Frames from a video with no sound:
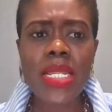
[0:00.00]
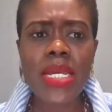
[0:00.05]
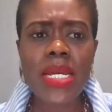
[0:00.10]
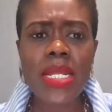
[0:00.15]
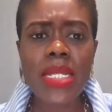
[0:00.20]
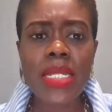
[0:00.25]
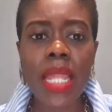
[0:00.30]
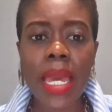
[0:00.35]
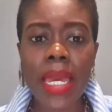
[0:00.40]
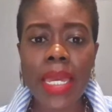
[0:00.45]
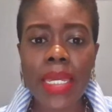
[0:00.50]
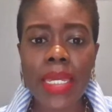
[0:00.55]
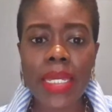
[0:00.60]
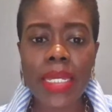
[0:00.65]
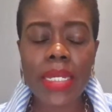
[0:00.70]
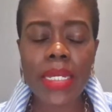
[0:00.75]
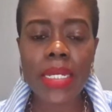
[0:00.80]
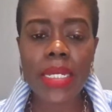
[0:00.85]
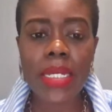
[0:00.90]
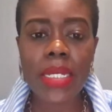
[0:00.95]
like
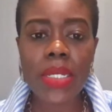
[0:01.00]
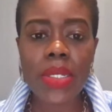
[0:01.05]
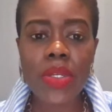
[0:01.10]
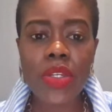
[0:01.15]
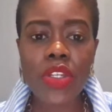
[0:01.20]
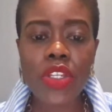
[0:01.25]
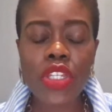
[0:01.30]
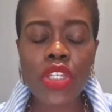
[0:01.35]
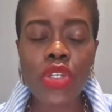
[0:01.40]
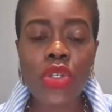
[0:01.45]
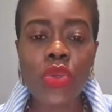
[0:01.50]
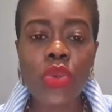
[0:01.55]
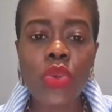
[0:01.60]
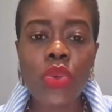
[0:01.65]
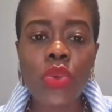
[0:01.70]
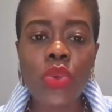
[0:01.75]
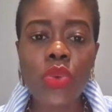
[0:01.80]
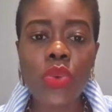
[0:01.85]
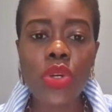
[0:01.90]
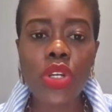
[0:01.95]

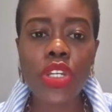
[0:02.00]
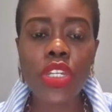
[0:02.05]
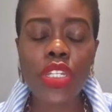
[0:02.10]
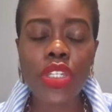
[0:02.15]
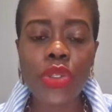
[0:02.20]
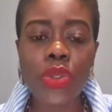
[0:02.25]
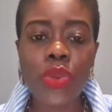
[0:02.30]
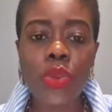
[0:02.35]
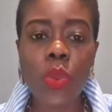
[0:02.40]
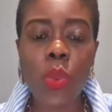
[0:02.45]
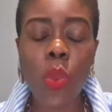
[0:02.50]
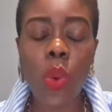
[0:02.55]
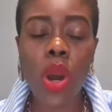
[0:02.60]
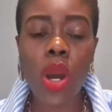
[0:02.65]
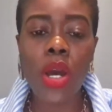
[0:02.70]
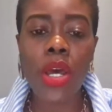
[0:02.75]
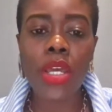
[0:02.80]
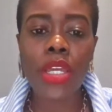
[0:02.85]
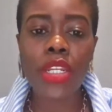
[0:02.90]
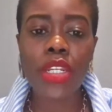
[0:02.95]
you
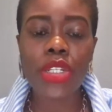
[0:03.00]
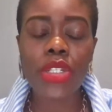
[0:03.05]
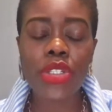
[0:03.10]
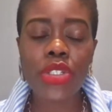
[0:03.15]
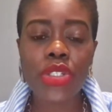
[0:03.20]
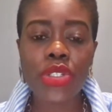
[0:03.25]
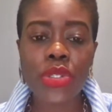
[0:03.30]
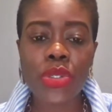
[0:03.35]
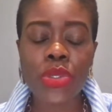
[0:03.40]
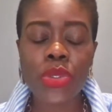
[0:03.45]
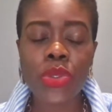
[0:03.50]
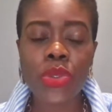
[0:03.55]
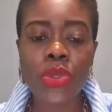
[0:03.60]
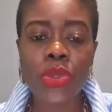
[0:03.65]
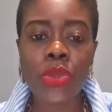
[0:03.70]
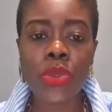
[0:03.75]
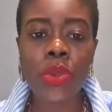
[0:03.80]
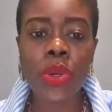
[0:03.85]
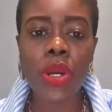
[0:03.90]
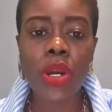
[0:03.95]
want
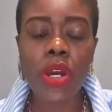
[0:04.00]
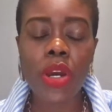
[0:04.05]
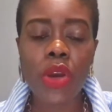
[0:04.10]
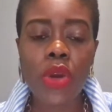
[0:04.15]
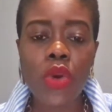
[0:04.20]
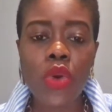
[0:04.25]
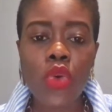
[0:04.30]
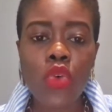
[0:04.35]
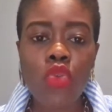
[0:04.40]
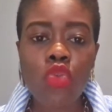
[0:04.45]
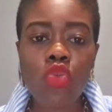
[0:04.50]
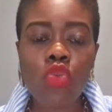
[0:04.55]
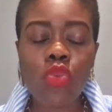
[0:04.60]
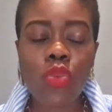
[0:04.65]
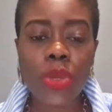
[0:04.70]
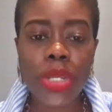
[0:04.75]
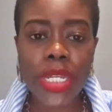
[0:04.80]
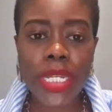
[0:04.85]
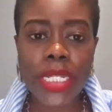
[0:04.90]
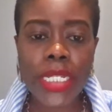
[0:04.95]
to
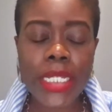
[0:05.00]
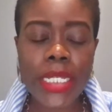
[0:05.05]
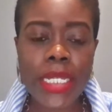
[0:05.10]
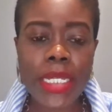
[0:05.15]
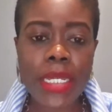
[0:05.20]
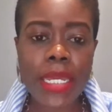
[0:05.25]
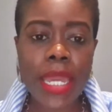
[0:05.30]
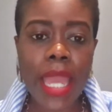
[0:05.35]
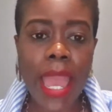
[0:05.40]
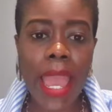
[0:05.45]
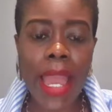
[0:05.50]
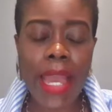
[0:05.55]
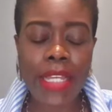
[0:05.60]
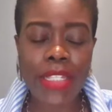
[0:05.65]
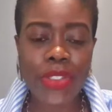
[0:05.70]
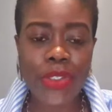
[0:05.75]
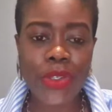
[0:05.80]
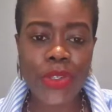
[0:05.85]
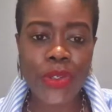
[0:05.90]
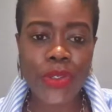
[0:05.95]
really
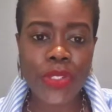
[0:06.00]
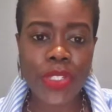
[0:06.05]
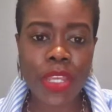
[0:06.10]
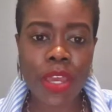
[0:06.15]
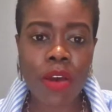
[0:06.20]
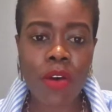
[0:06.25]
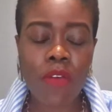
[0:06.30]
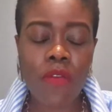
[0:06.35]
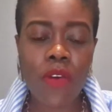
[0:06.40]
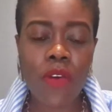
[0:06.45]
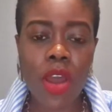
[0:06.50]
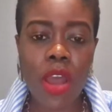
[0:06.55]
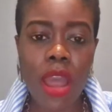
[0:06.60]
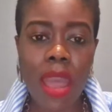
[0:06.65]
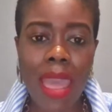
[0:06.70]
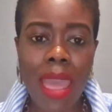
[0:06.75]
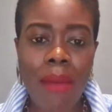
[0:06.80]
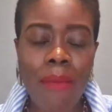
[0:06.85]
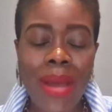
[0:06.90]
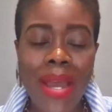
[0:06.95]
ask yourself,
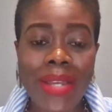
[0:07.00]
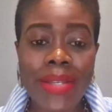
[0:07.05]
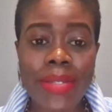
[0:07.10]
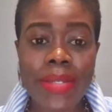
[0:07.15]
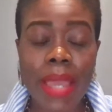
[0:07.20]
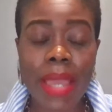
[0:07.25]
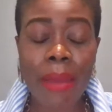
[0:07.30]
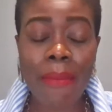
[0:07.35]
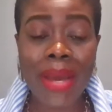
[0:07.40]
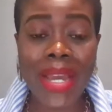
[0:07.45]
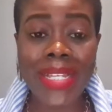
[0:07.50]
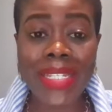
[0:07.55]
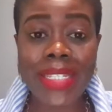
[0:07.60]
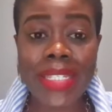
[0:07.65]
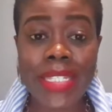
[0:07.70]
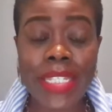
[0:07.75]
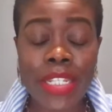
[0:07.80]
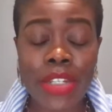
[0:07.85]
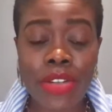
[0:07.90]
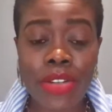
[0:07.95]
am I
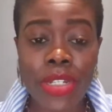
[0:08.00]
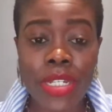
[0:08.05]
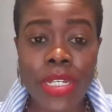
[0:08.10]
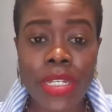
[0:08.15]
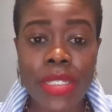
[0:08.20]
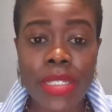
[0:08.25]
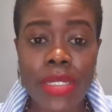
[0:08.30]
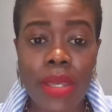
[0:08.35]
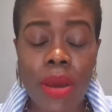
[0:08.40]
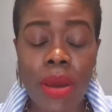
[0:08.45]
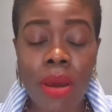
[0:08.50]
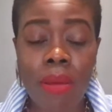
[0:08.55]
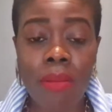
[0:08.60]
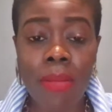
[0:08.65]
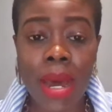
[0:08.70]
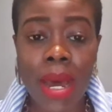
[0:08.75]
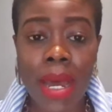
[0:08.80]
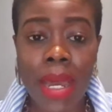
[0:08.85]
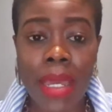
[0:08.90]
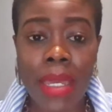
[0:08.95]
serious on
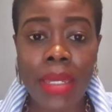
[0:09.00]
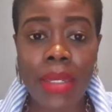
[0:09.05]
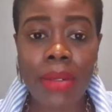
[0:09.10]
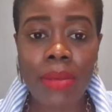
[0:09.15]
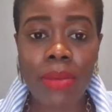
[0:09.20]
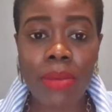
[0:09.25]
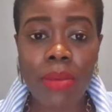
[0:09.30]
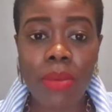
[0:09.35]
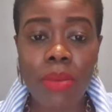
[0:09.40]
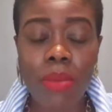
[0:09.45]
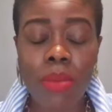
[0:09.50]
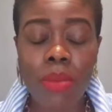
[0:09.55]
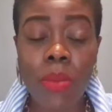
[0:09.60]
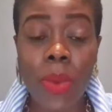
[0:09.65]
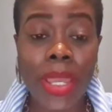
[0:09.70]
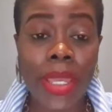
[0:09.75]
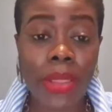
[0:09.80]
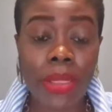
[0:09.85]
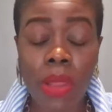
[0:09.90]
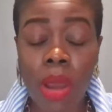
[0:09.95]
my
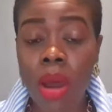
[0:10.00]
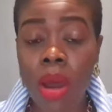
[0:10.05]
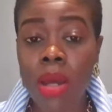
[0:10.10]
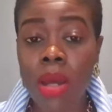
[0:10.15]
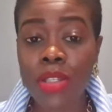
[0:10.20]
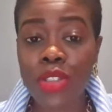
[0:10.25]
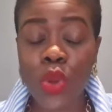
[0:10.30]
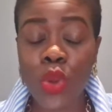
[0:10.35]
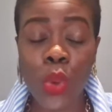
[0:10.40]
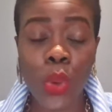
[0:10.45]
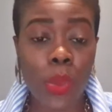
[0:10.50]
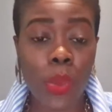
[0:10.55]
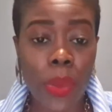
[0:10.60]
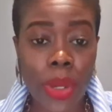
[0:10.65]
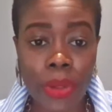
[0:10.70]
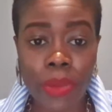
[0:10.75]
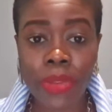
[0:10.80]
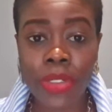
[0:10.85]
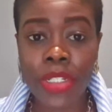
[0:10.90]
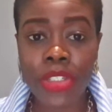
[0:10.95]
weight loss or
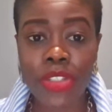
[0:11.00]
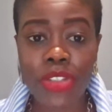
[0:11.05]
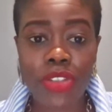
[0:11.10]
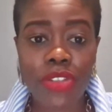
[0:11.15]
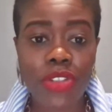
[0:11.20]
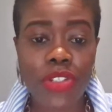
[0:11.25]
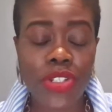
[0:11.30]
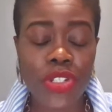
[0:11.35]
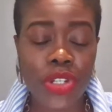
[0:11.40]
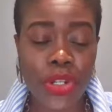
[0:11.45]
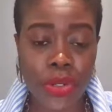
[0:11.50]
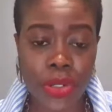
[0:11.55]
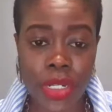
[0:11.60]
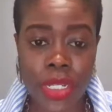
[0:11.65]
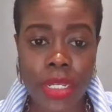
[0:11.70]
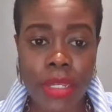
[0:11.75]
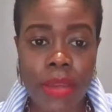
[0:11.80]
wellness journey?